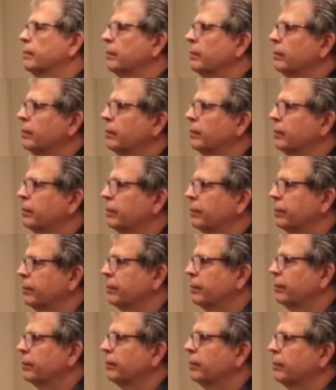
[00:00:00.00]

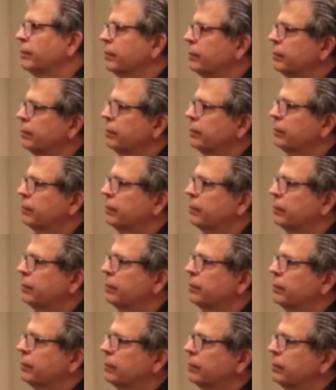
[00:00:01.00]

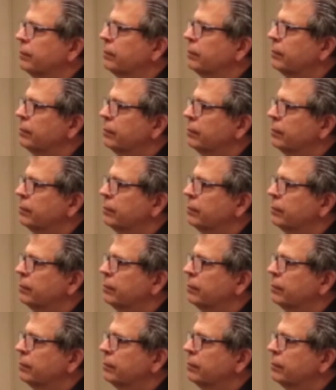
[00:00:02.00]
(not speaking)